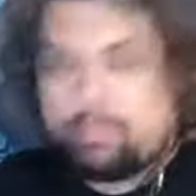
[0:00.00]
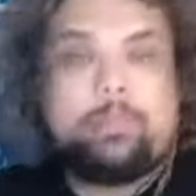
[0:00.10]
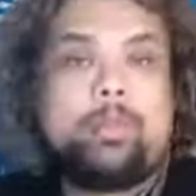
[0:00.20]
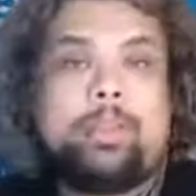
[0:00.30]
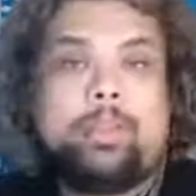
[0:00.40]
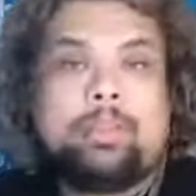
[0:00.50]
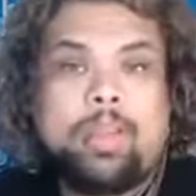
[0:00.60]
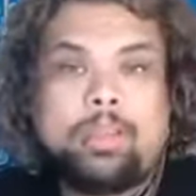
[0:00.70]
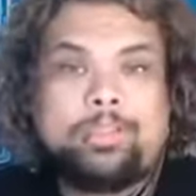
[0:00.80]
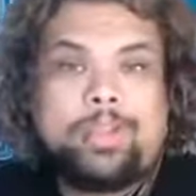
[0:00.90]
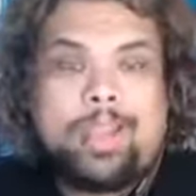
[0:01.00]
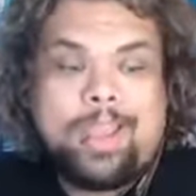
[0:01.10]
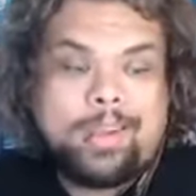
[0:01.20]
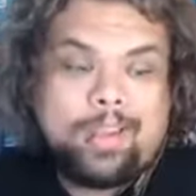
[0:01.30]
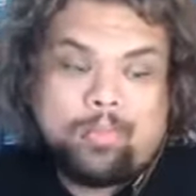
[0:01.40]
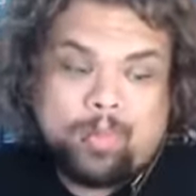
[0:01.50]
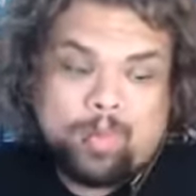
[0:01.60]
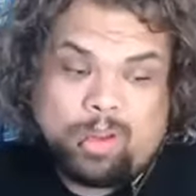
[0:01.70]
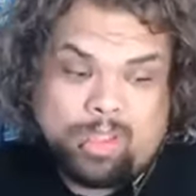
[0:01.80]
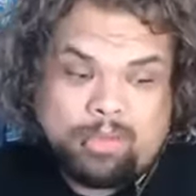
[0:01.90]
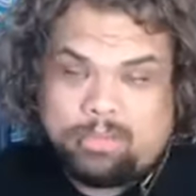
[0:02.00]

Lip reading: we've been doing laundry and I've been working.